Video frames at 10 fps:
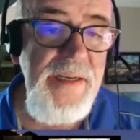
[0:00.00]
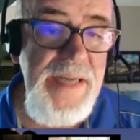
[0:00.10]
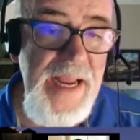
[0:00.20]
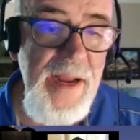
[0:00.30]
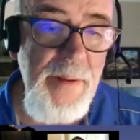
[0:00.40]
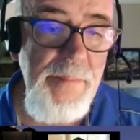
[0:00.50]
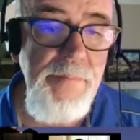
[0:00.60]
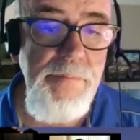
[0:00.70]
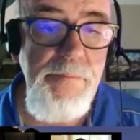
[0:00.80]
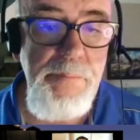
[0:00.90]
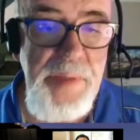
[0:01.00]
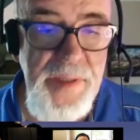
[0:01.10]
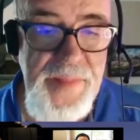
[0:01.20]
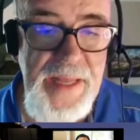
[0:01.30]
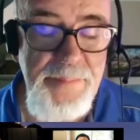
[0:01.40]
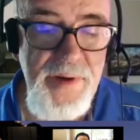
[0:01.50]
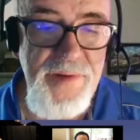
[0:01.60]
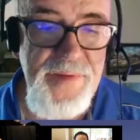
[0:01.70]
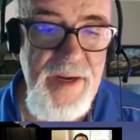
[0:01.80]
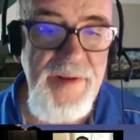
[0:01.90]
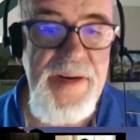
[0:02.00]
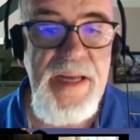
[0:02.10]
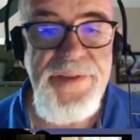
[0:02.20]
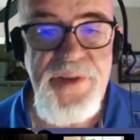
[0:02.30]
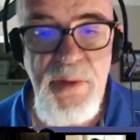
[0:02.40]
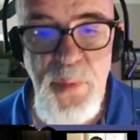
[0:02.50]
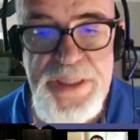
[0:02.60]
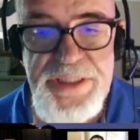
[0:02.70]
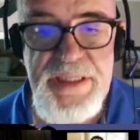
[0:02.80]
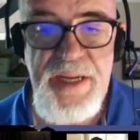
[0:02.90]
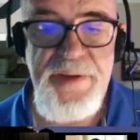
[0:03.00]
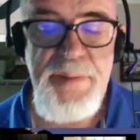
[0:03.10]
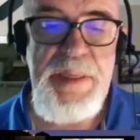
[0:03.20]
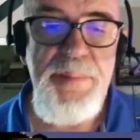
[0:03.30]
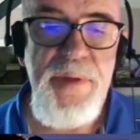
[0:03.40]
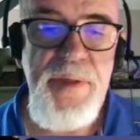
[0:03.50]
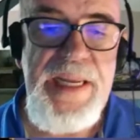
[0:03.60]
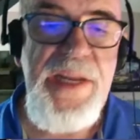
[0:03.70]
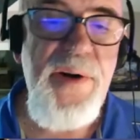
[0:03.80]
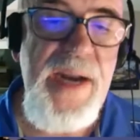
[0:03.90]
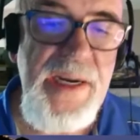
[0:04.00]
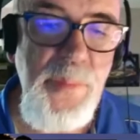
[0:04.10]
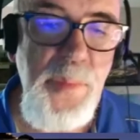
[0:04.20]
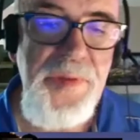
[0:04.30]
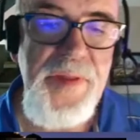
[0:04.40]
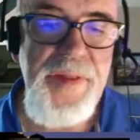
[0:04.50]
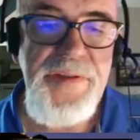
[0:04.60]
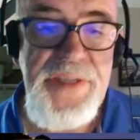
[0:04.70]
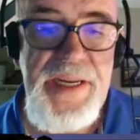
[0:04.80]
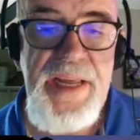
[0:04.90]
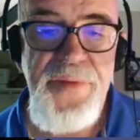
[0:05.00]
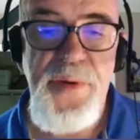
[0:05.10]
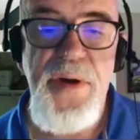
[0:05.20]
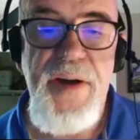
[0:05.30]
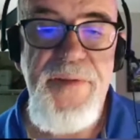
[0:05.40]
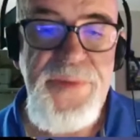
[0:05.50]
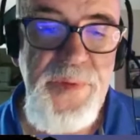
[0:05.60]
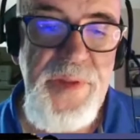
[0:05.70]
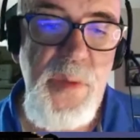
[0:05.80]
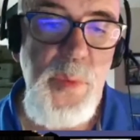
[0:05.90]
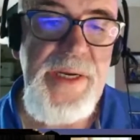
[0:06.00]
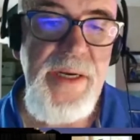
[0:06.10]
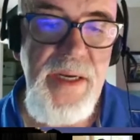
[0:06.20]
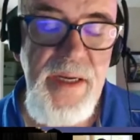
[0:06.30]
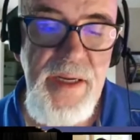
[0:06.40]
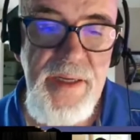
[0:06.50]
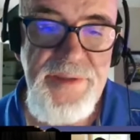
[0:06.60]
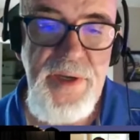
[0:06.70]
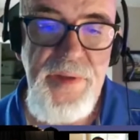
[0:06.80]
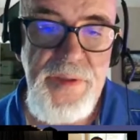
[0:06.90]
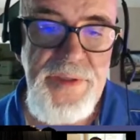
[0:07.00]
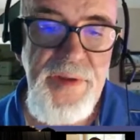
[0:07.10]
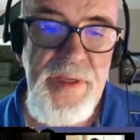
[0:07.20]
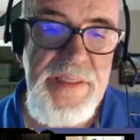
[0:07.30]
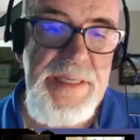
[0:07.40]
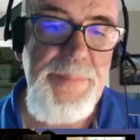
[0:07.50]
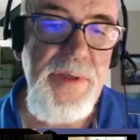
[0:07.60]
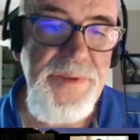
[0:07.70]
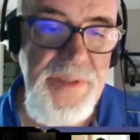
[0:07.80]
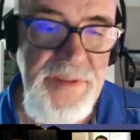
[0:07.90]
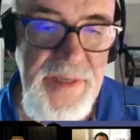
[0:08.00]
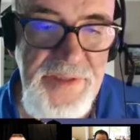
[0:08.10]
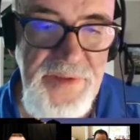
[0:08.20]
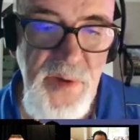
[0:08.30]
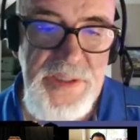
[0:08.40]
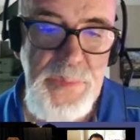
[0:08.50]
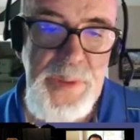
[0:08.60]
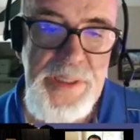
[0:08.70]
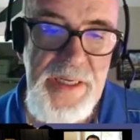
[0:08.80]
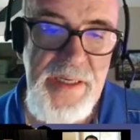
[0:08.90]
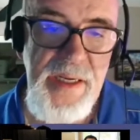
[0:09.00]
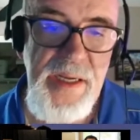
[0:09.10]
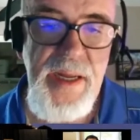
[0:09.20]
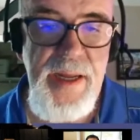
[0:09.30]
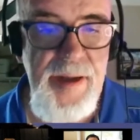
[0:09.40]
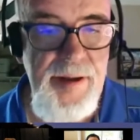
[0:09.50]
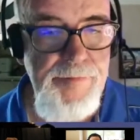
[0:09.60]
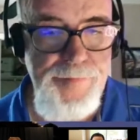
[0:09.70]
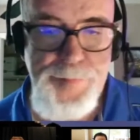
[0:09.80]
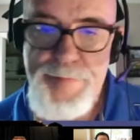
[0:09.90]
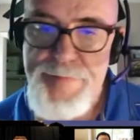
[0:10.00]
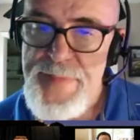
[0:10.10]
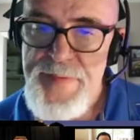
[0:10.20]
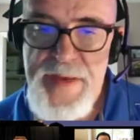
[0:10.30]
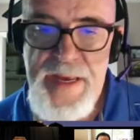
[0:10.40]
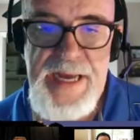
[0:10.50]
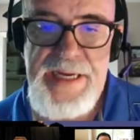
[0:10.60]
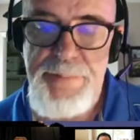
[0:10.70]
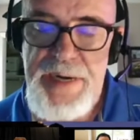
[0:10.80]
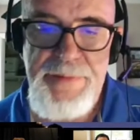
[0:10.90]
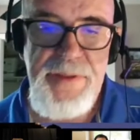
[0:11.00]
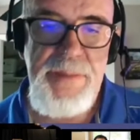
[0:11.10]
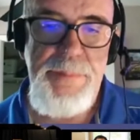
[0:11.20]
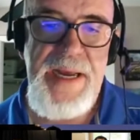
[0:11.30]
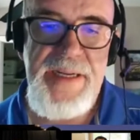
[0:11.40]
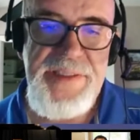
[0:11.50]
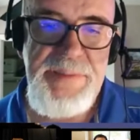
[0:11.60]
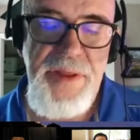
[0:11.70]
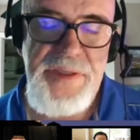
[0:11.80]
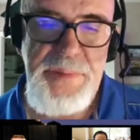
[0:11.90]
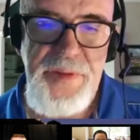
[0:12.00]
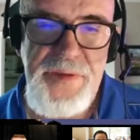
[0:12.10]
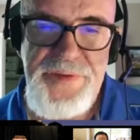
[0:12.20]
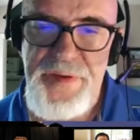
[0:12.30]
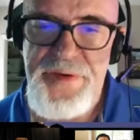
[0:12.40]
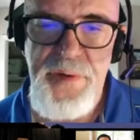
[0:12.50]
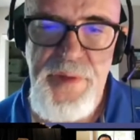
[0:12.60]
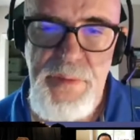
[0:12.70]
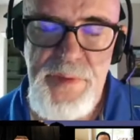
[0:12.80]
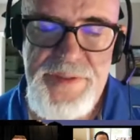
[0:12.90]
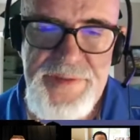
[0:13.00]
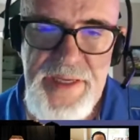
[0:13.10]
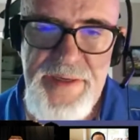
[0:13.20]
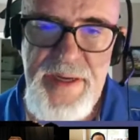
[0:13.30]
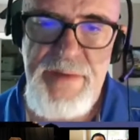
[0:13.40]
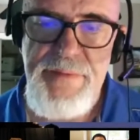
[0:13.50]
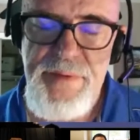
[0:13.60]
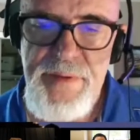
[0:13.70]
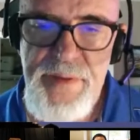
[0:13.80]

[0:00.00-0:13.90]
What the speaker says: Now, build that profile. Now start reaching out to people, interacting with others. He had 3 offers within a week. So those are the typical success stories we get. I could probably look back at some others, but those are the 2 that really stand out.